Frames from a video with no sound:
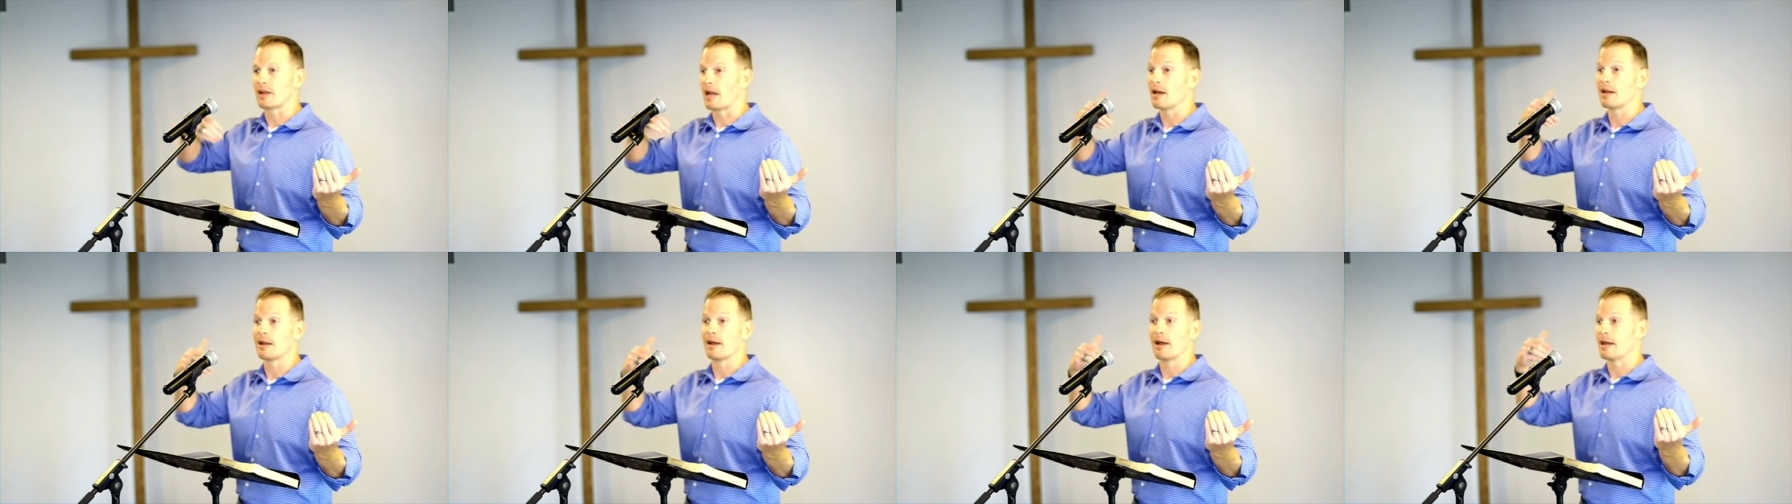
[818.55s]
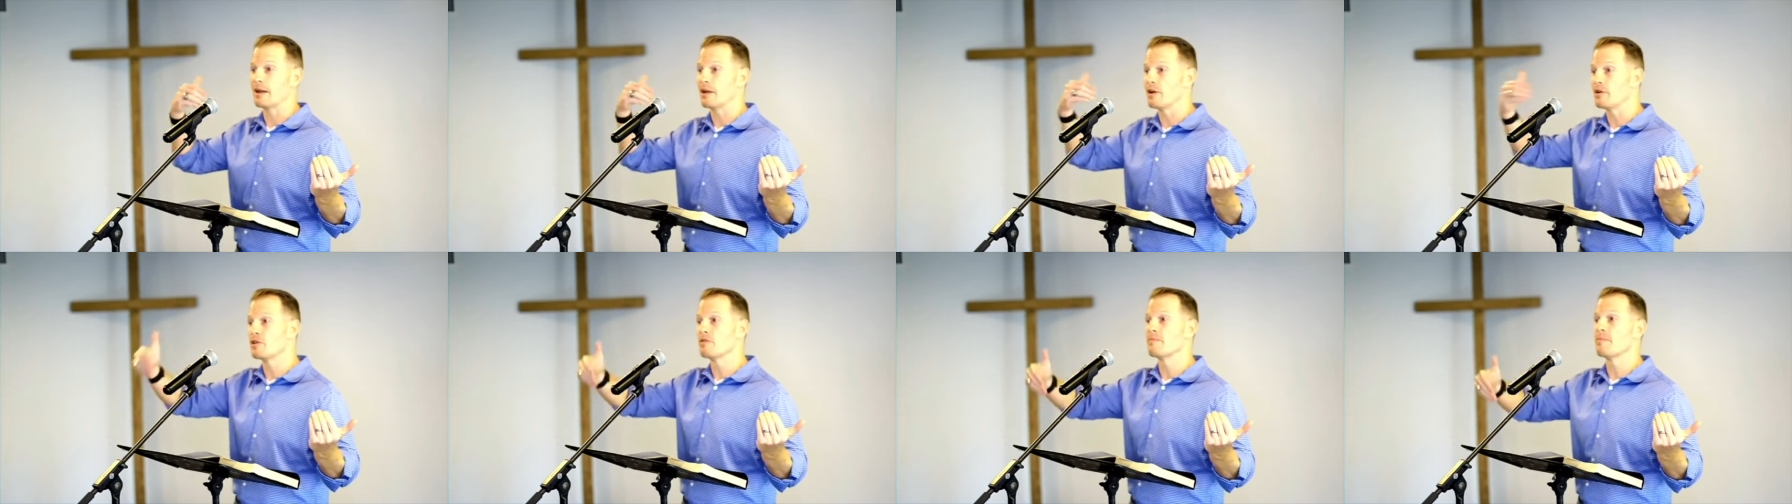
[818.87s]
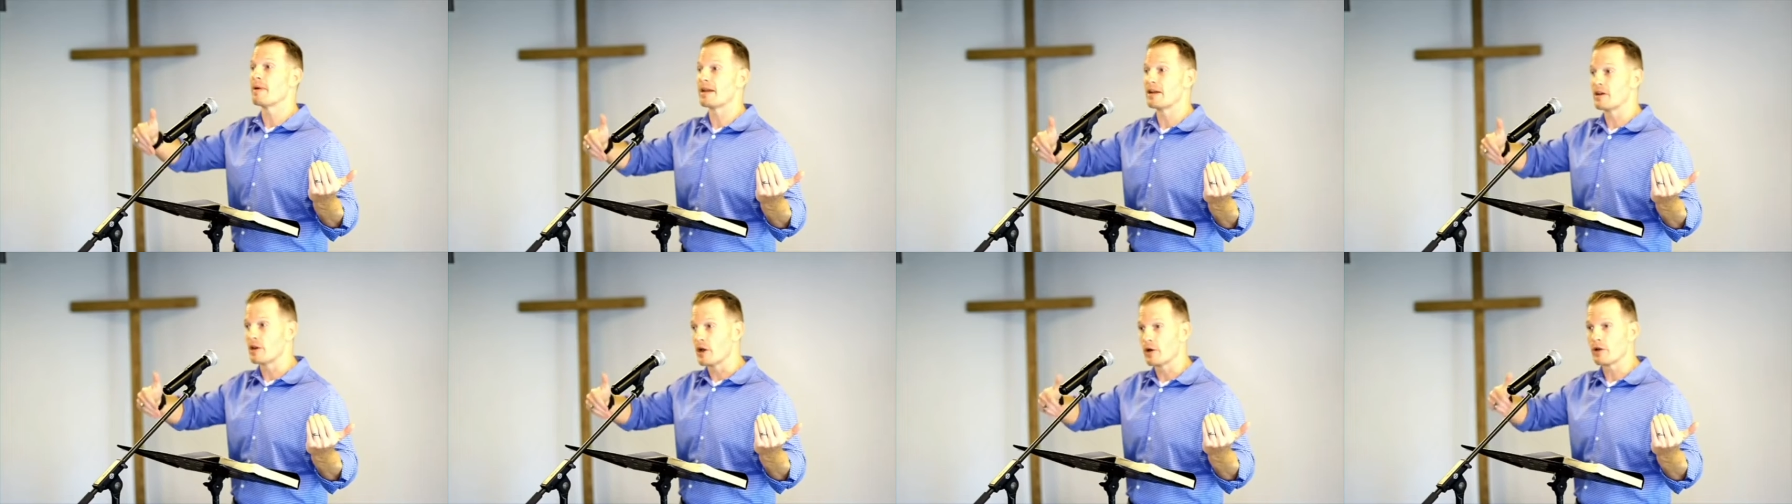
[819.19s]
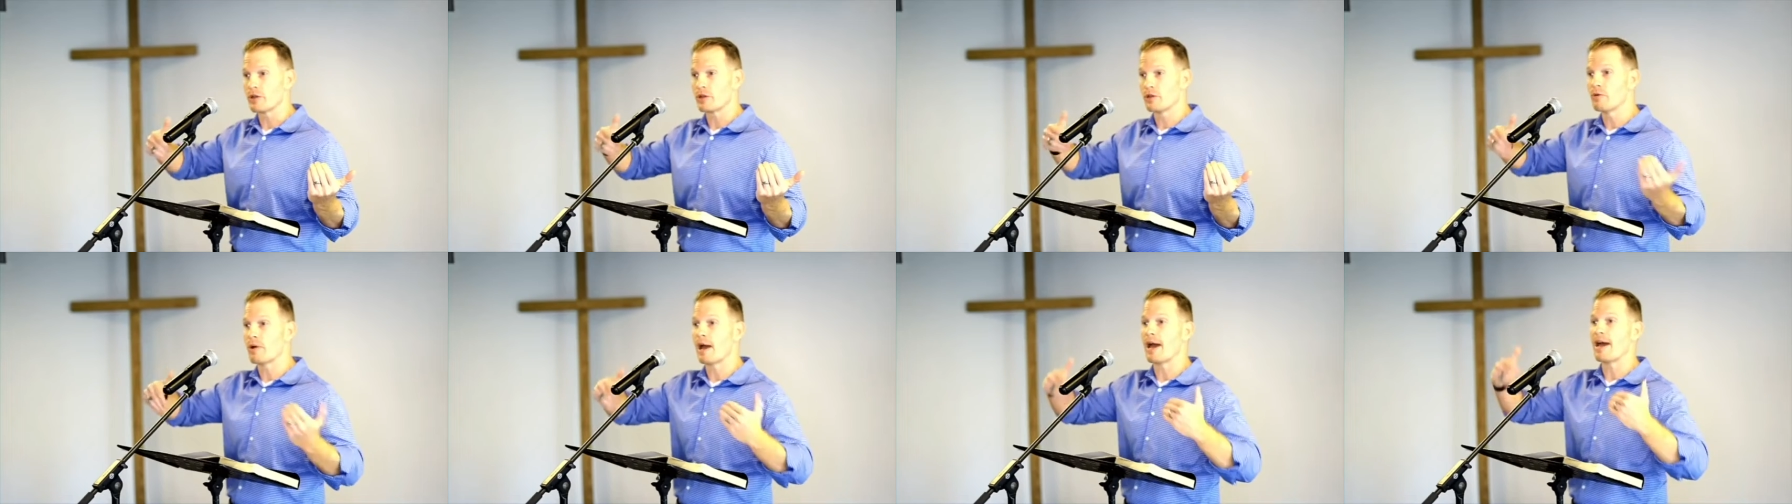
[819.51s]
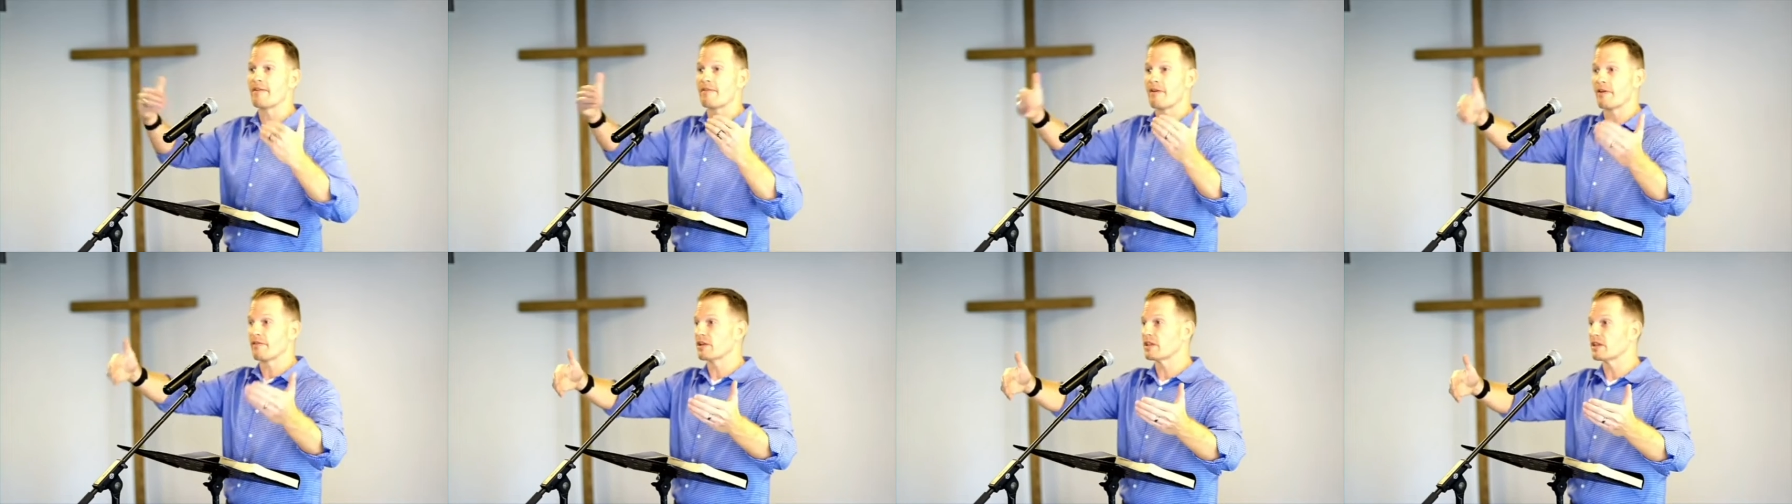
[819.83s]
I, I know you may know you
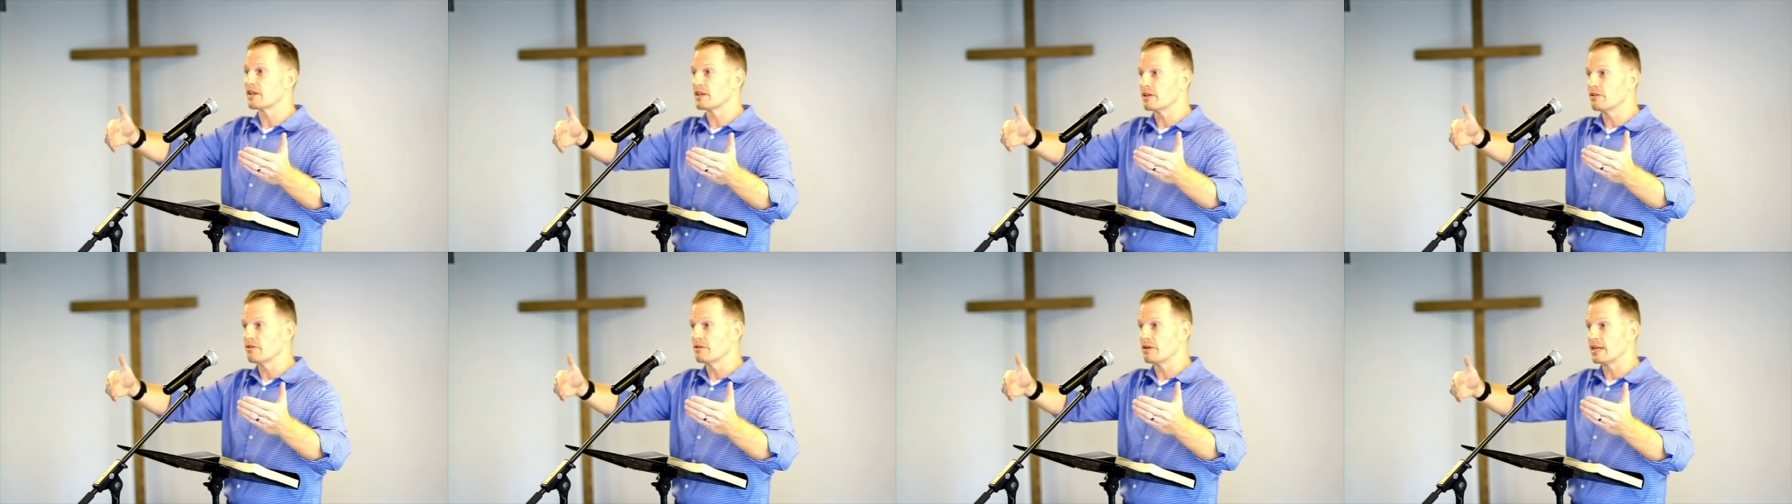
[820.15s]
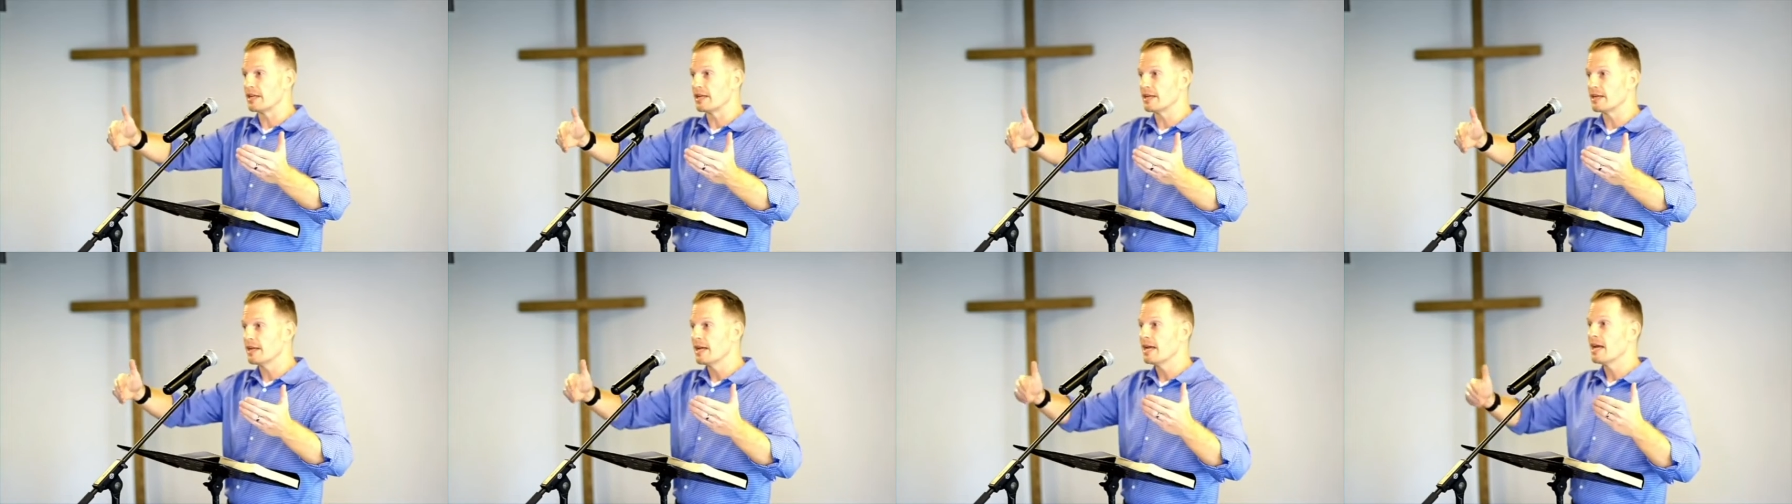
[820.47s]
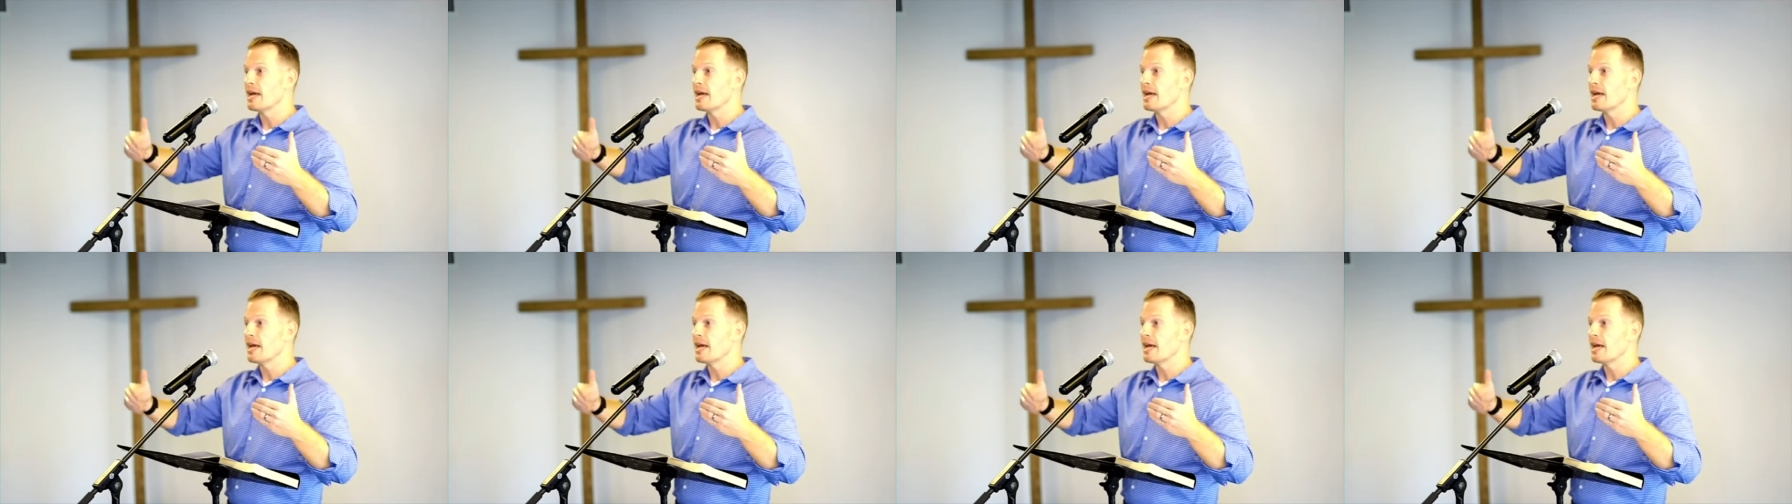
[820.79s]
have everything you need.